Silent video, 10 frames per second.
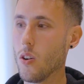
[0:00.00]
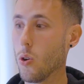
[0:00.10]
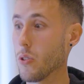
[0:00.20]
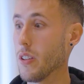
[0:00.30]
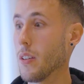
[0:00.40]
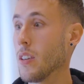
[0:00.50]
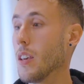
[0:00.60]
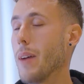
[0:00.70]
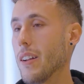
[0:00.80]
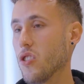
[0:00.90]
or the
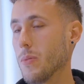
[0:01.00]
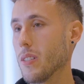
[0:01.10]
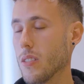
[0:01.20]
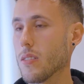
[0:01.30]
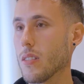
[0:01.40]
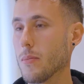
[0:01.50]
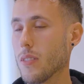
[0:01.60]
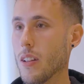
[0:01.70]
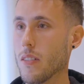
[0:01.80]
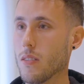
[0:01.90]
key management system
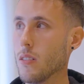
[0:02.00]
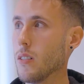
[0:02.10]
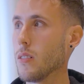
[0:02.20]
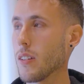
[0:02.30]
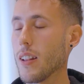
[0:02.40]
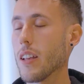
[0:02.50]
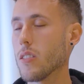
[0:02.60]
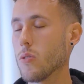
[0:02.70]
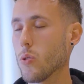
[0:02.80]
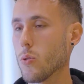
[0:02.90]
that
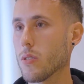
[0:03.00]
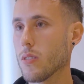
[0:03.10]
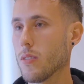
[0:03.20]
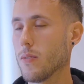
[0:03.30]
clients do use.